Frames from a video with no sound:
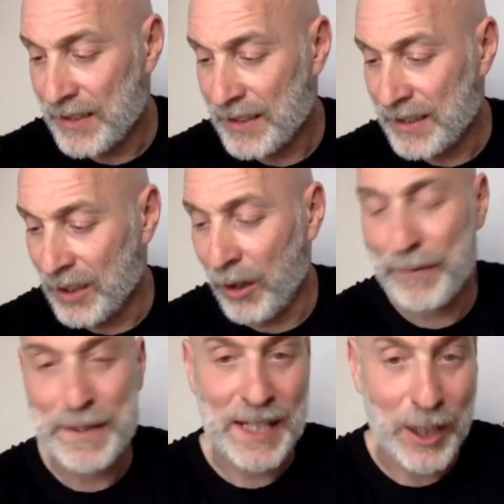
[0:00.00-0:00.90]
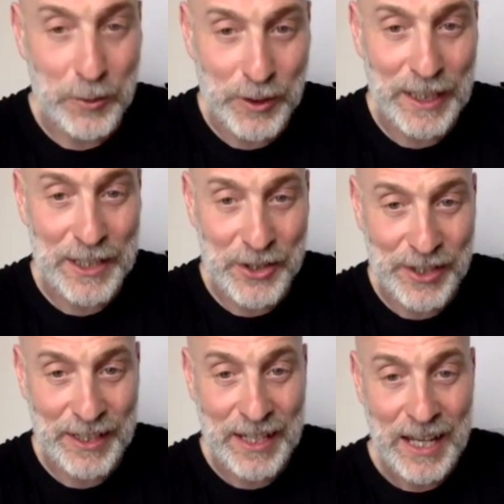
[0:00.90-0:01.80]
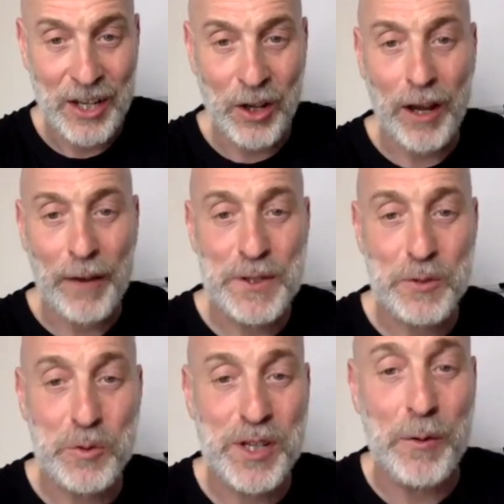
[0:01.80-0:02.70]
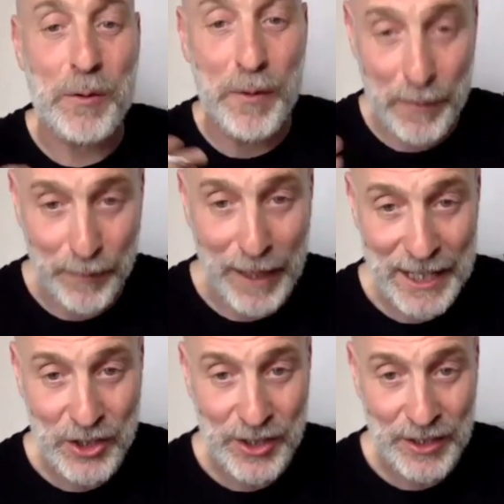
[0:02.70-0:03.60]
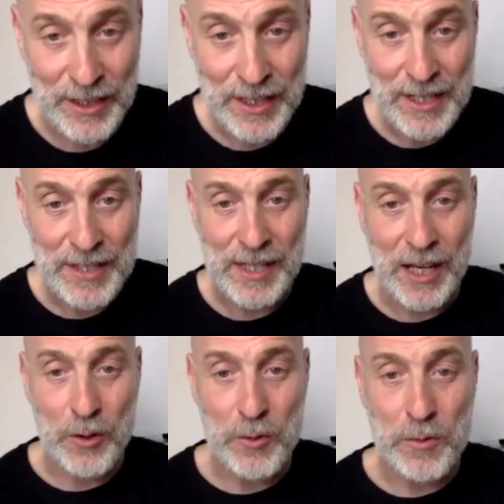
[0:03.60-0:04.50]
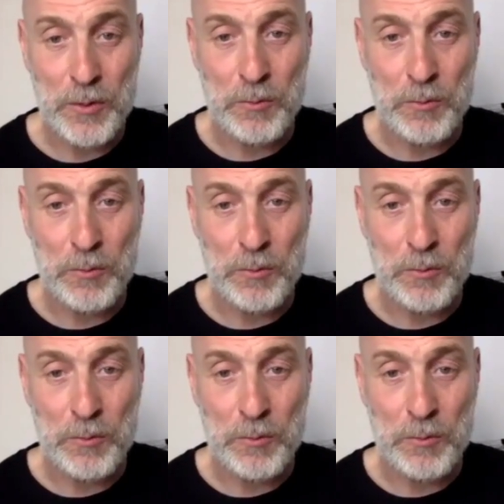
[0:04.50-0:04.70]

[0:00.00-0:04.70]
life is a co-creation. Life is also a reflection. So